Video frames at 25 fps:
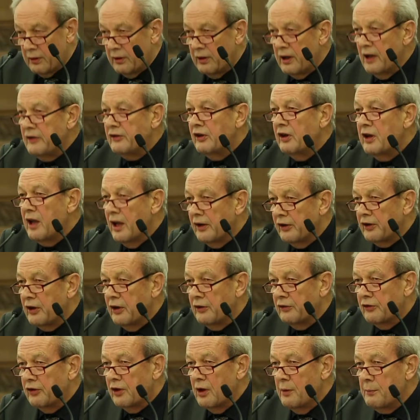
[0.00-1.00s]
Giza
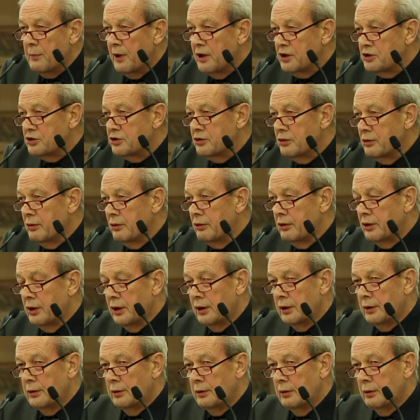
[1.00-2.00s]
Yasensky mentioned
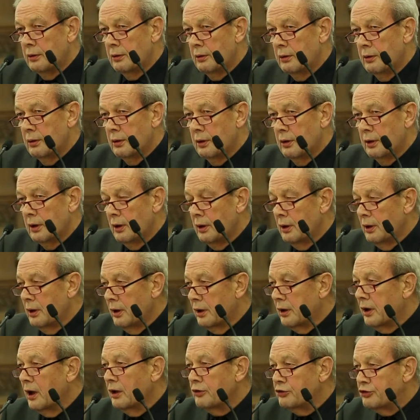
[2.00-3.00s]

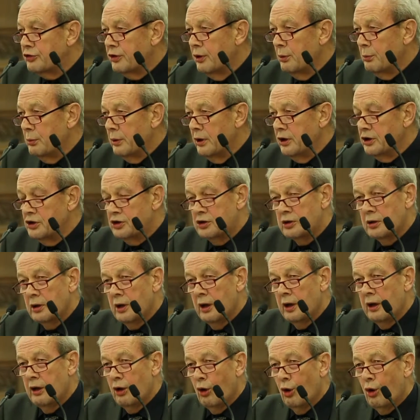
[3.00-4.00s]
a country which
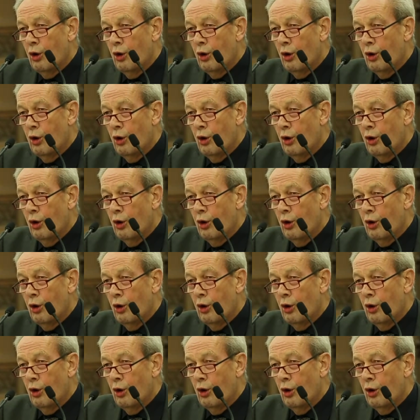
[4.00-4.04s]
I